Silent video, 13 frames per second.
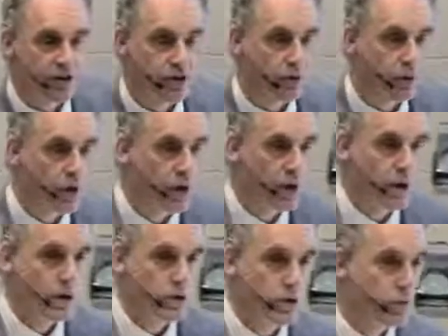to
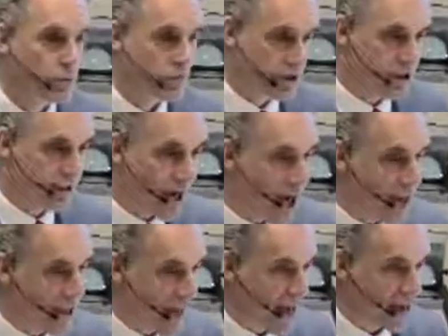
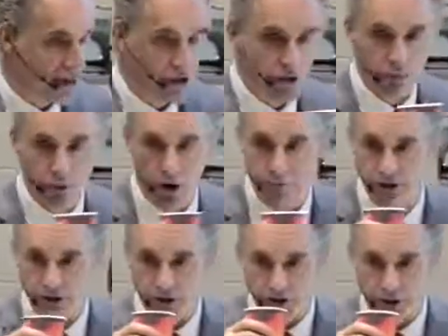deny that initial
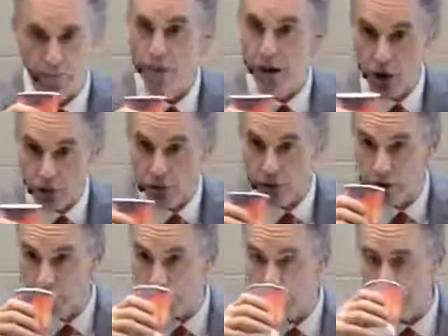proposition, although you
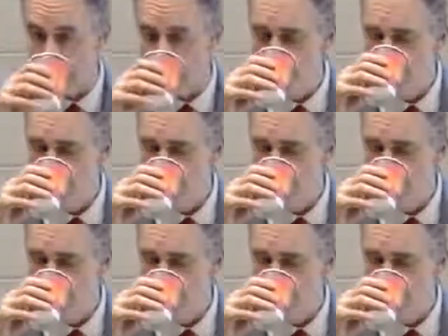could.